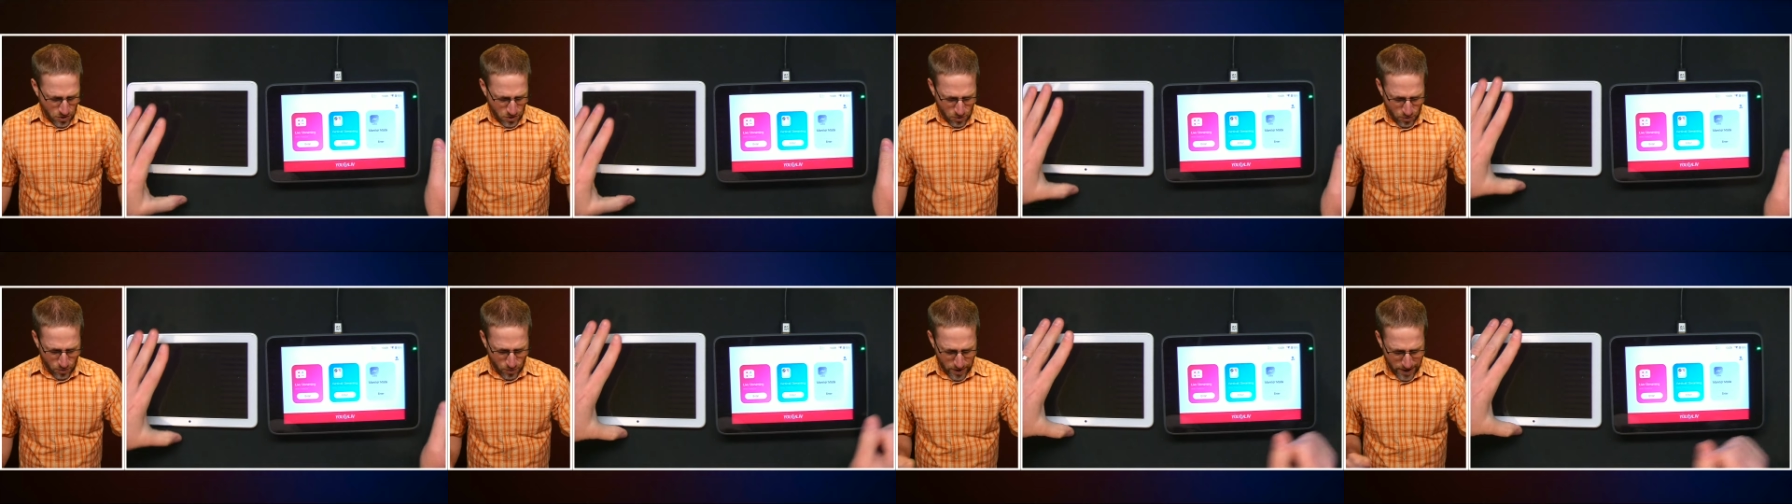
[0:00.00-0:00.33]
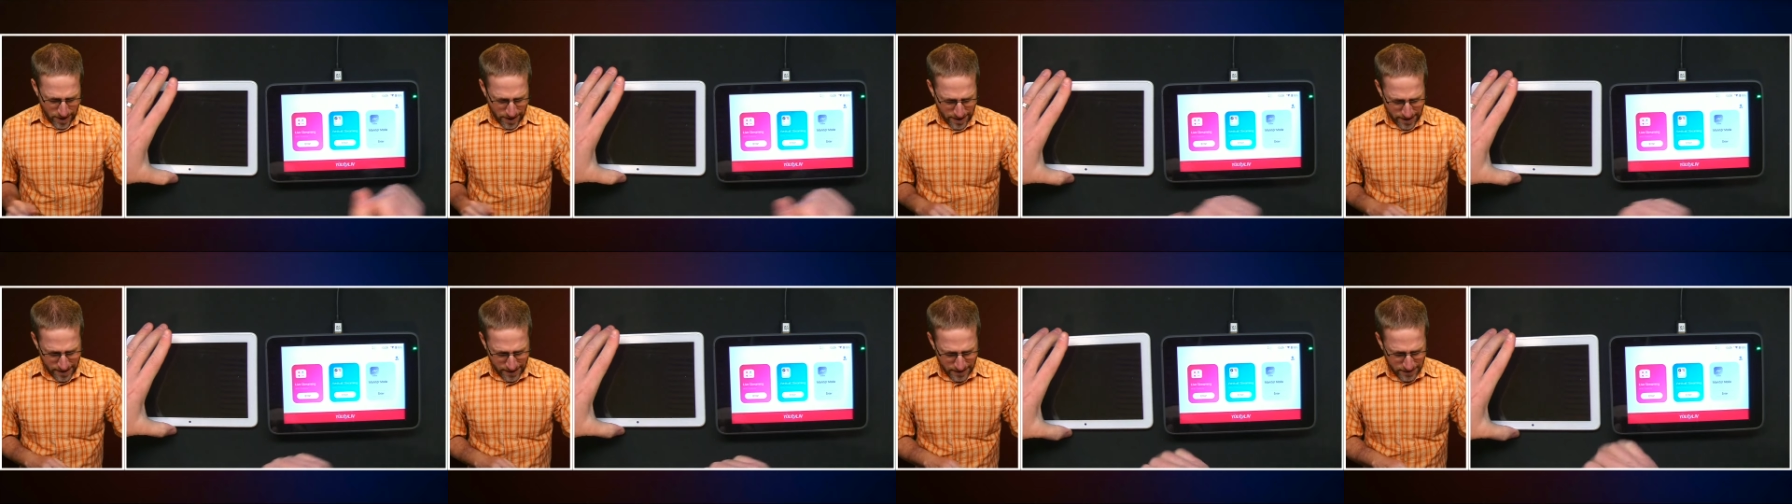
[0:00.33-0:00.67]

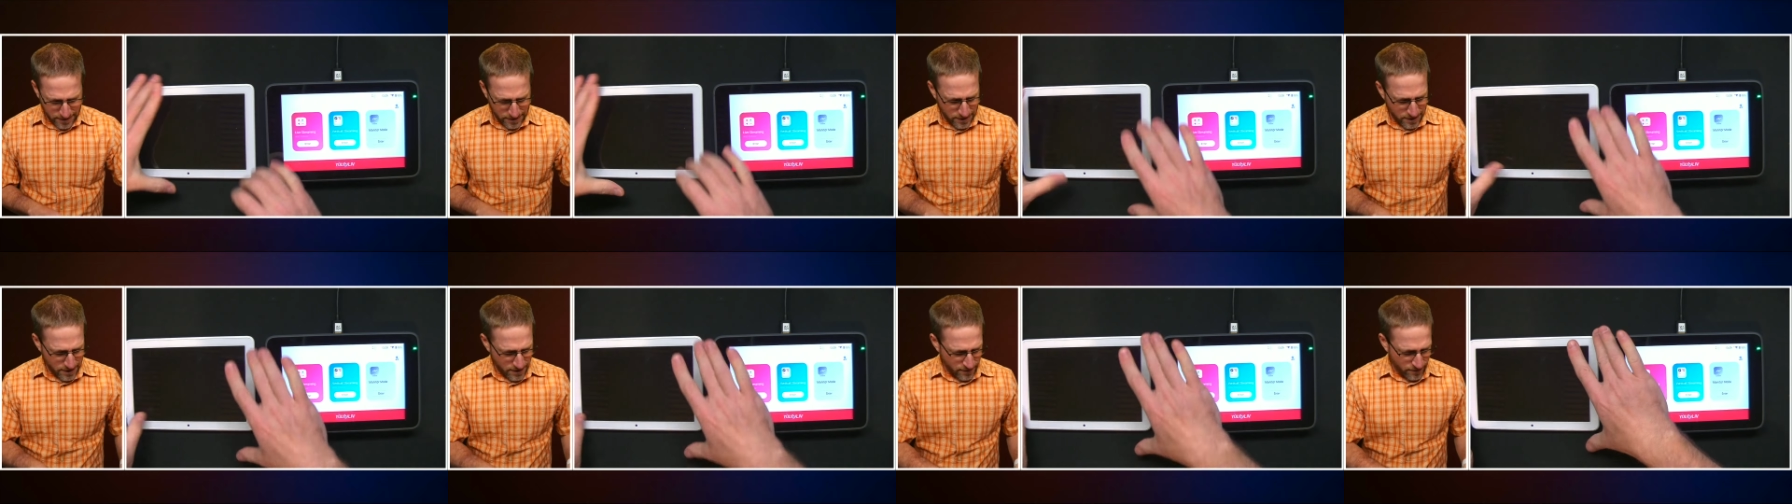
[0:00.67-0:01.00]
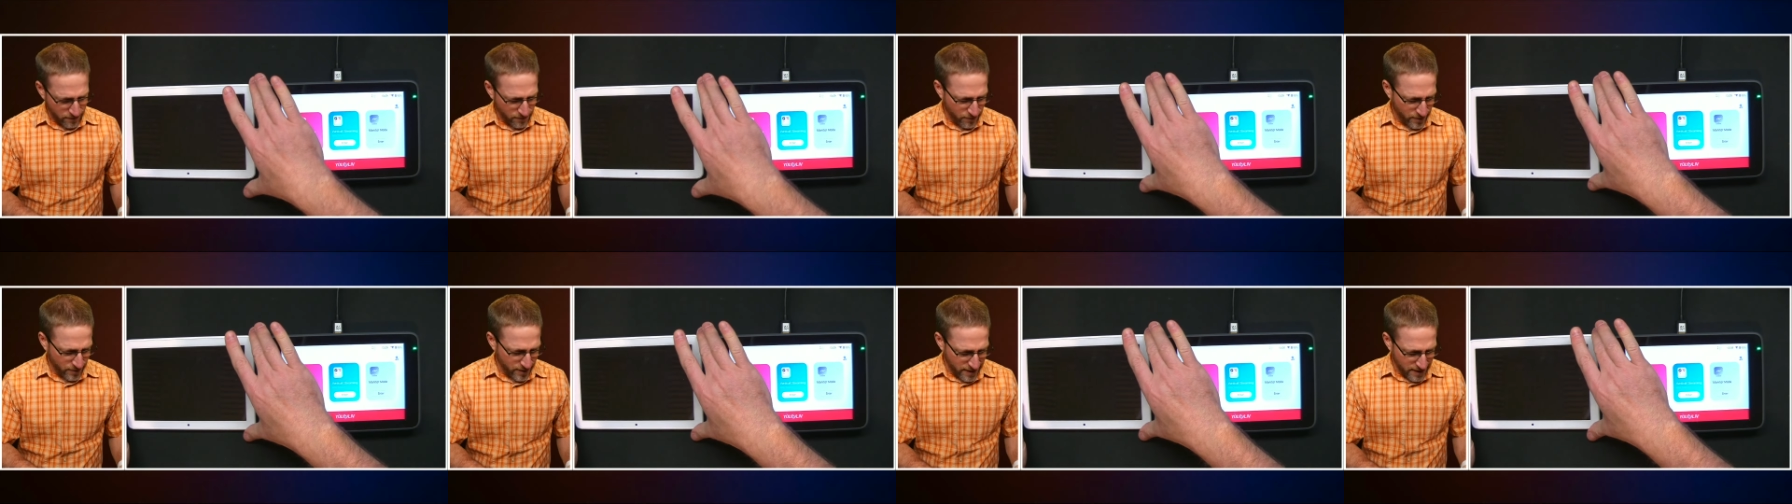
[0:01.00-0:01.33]
Whereas
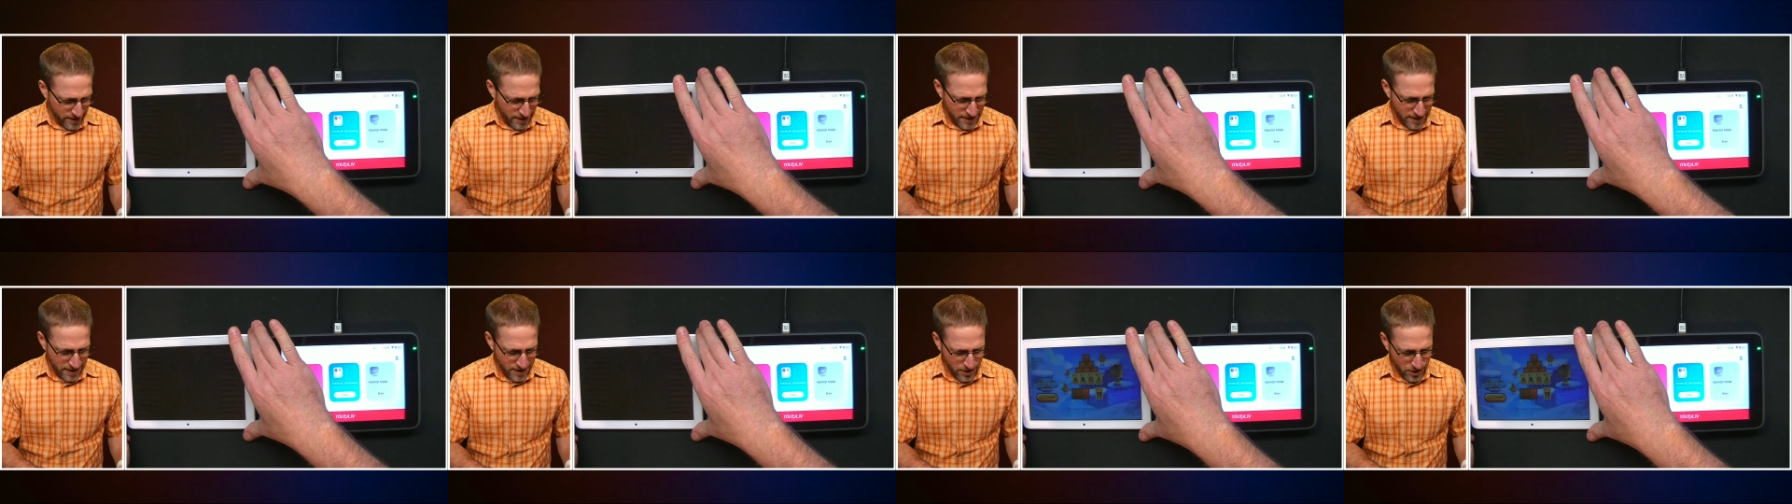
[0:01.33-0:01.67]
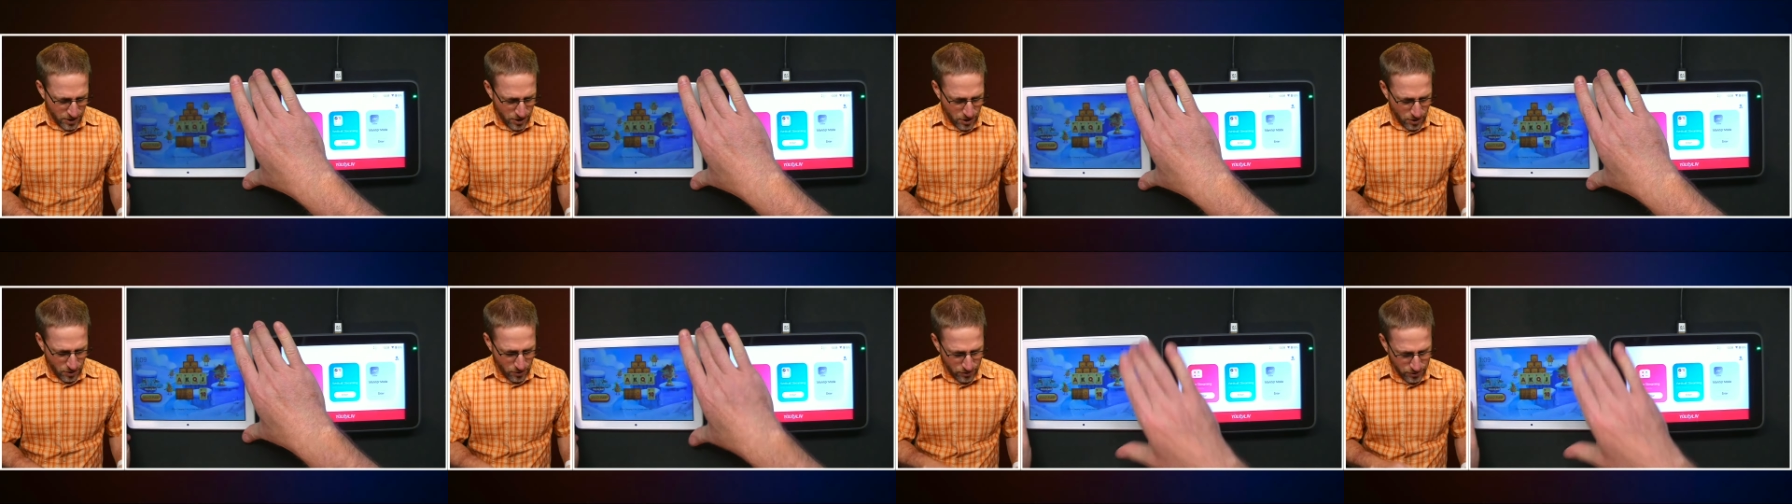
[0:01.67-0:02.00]
if we
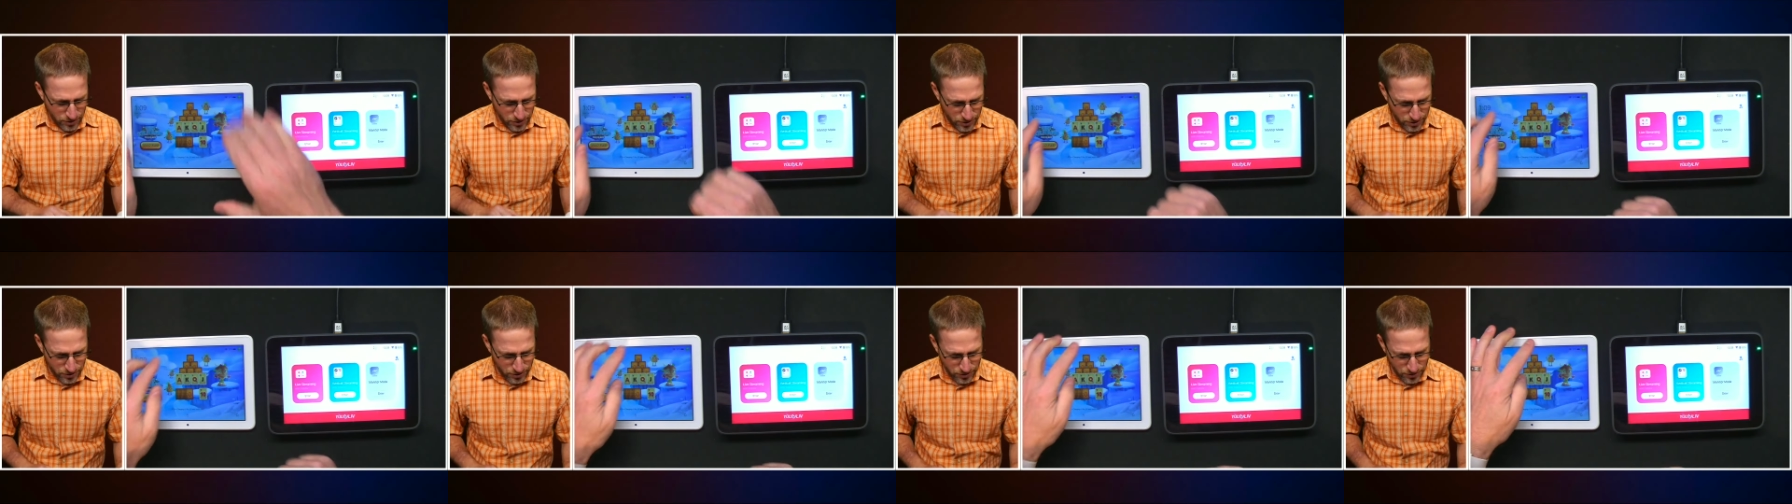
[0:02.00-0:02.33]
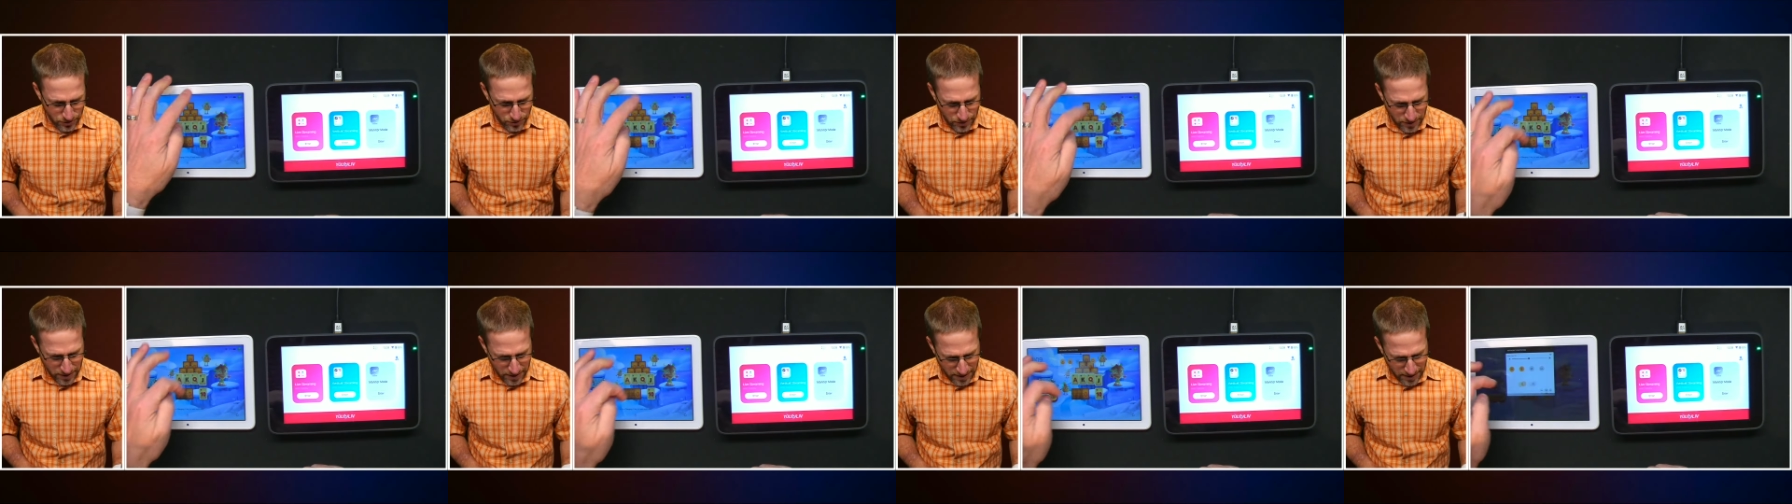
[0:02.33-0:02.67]
go
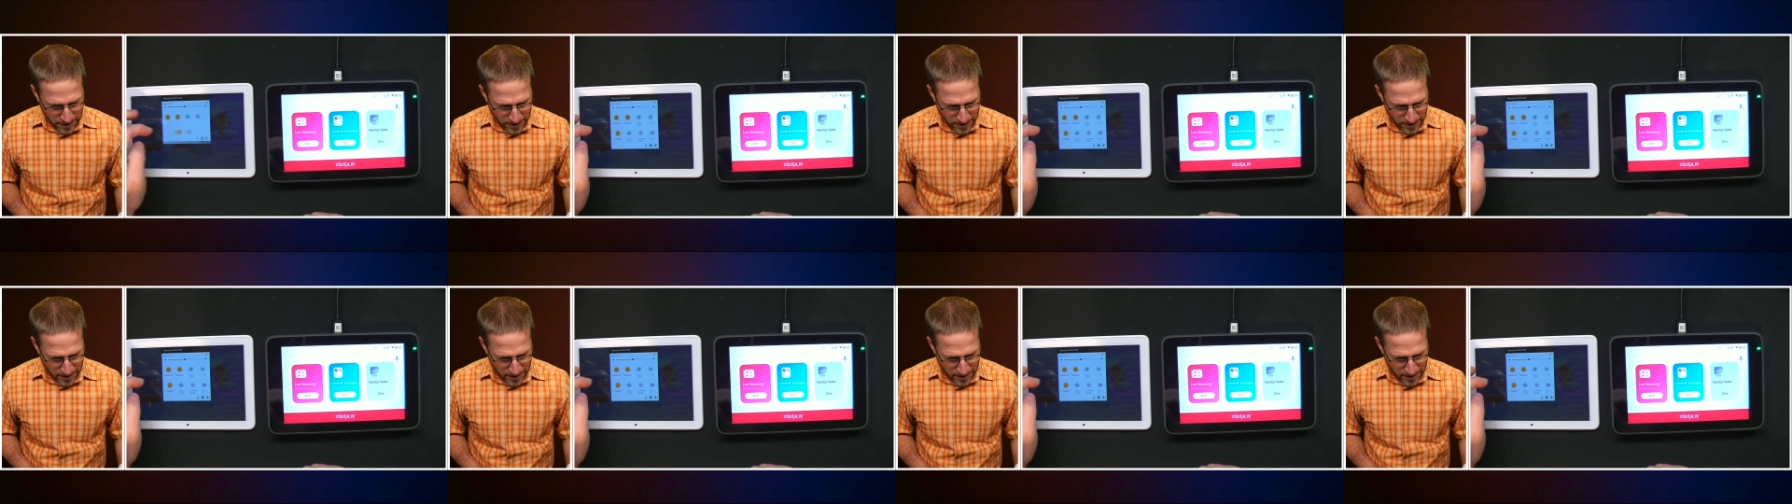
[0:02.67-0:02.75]
to